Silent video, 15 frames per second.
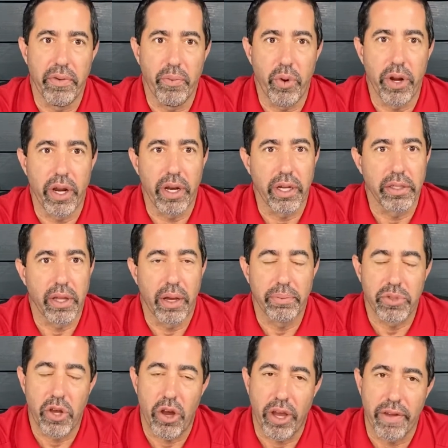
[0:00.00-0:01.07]
We're going to, I'm
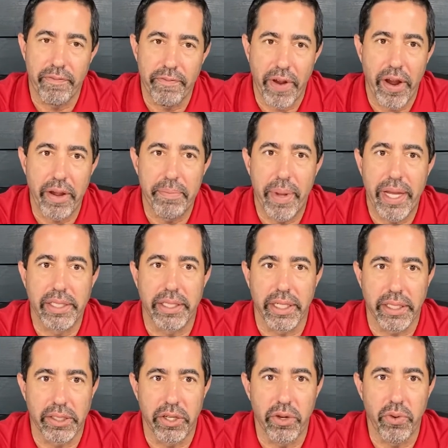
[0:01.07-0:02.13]
talking very basic,
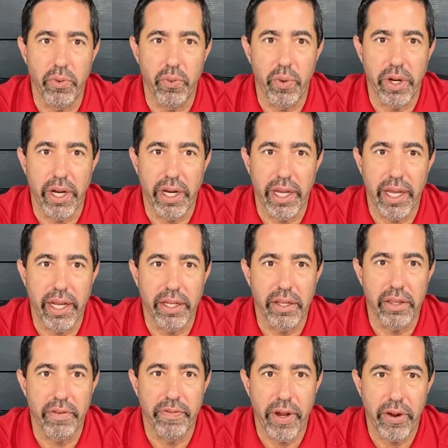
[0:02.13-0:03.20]
so we're going to get into
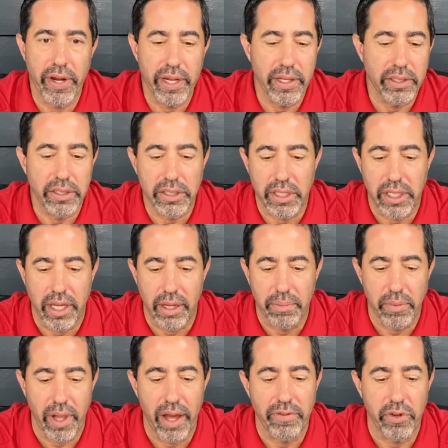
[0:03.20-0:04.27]
the very
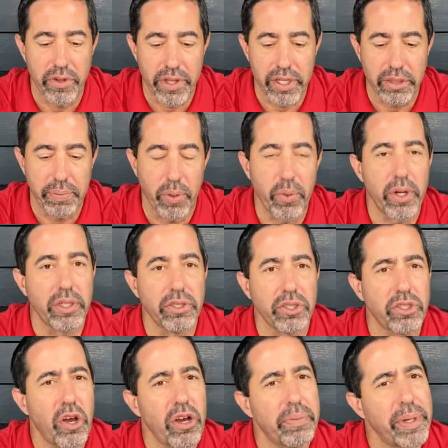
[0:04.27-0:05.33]
skim level of this, but we're going to
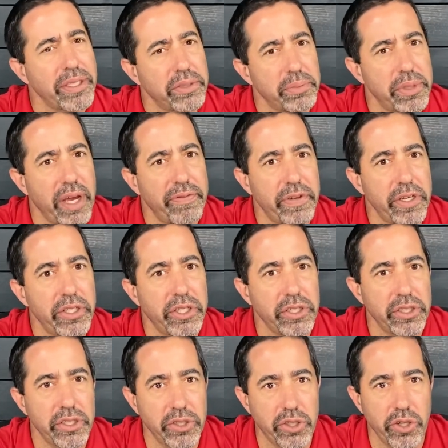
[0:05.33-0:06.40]
just talk about some
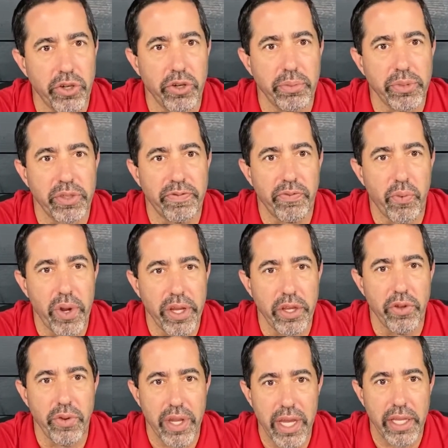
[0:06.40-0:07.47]
definitions and terms of what
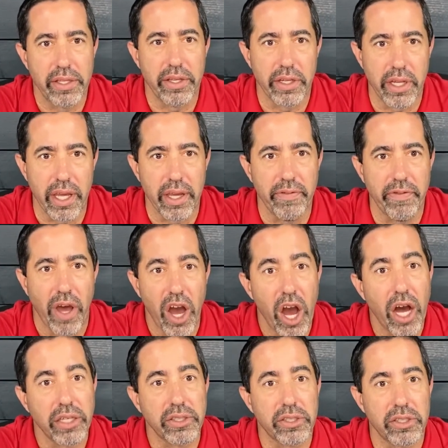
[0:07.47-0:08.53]
you need to give
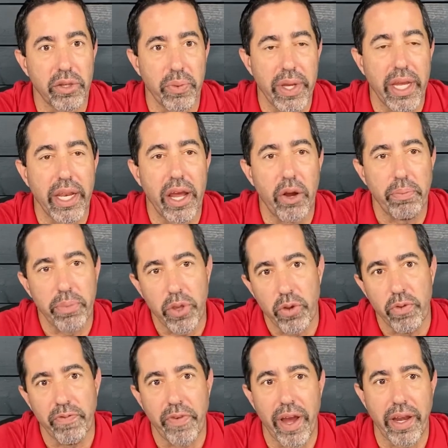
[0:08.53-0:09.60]
us so we can help
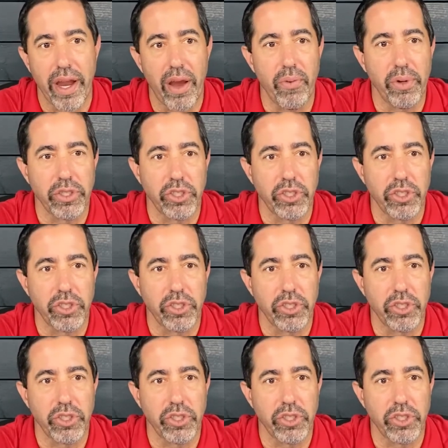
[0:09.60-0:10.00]
you find out what